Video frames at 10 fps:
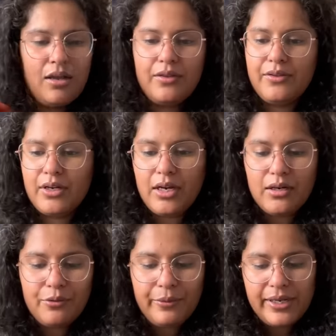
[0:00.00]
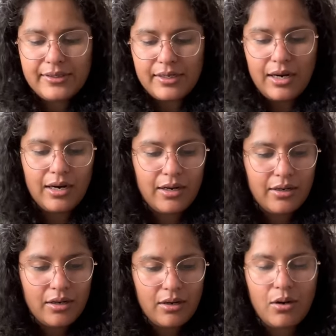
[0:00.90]
the colorways
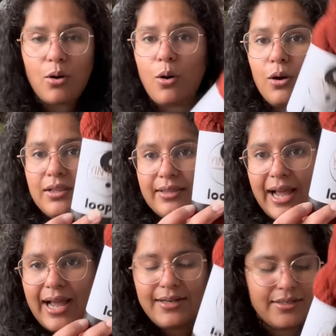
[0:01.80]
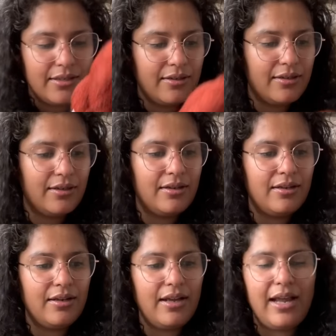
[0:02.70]
are all that,
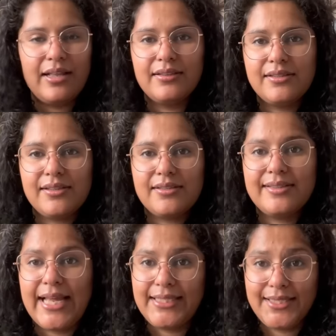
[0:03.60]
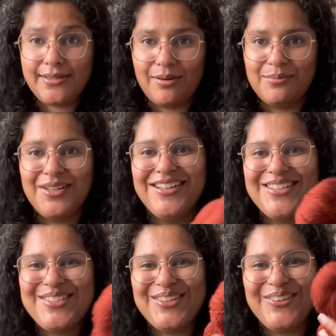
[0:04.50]
and this is then some.
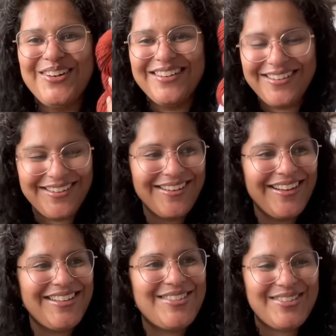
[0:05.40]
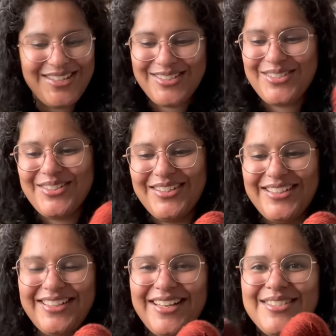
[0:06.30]
So it's
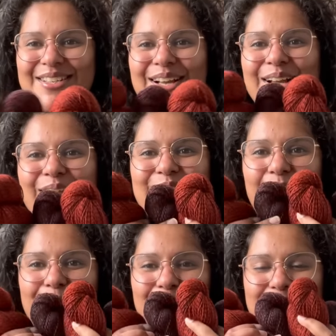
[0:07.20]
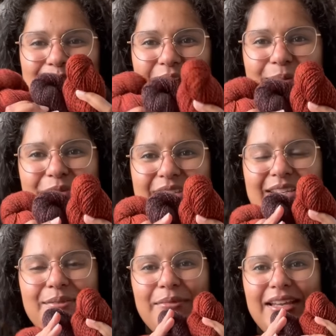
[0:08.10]
really nice. So I'm gonna stripe this
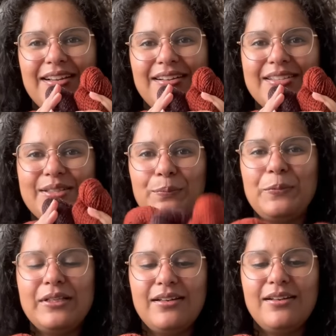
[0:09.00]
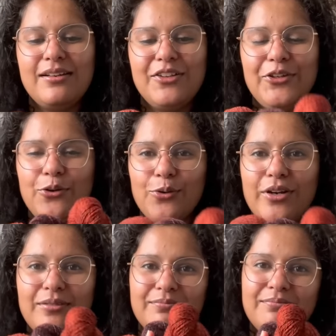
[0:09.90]
and make a simple
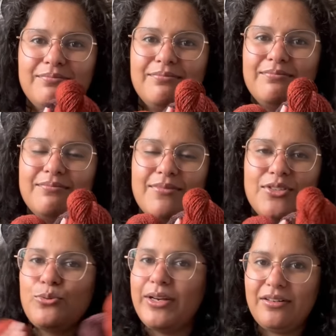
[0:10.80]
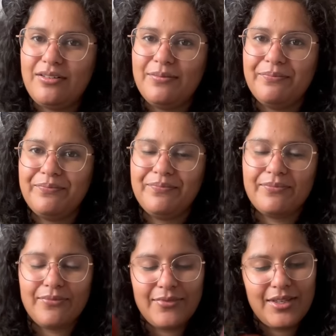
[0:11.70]
yoke sweater.
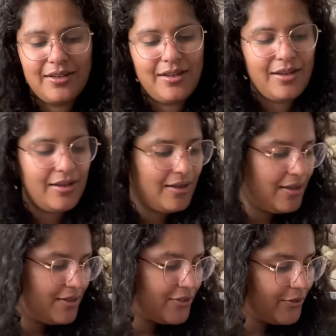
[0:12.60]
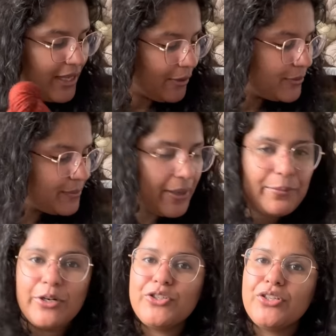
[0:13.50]
So that was my
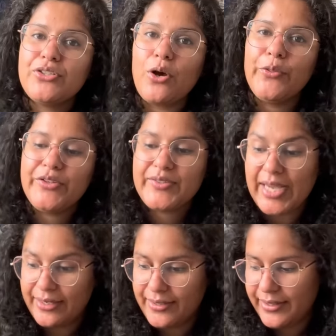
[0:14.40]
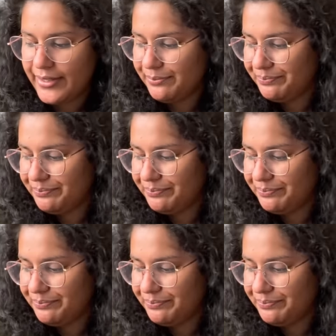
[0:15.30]
purchase on the Saturday.